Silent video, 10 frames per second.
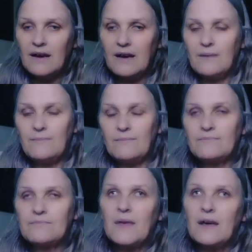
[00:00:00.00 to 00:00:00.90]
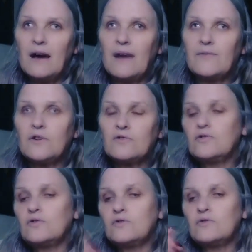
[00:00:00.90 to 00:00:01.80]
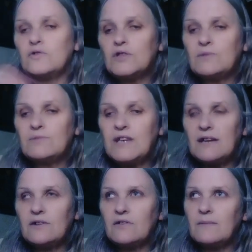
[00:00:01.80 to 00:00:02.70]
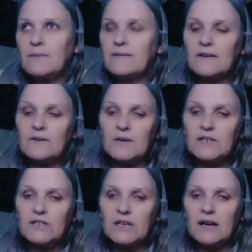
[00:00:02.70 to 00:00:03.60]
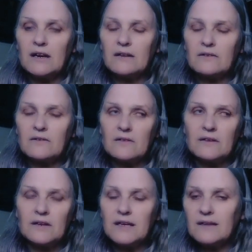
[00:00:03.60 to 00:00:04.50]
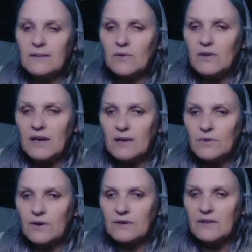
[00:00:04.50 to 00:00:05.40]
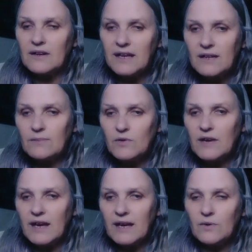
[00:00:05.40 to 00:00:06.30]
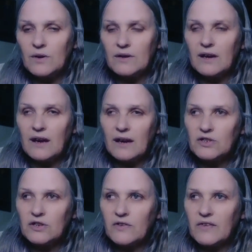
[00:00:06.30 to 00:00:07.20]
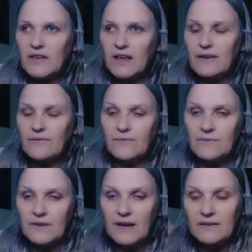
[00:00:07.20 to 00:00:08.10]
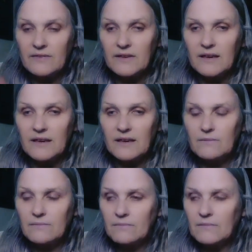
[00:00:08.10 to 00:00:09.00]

I've got two YouTube channels, the Mystic Witch and the Lady Moonlight one. The Lady Moonlight one, I just save like the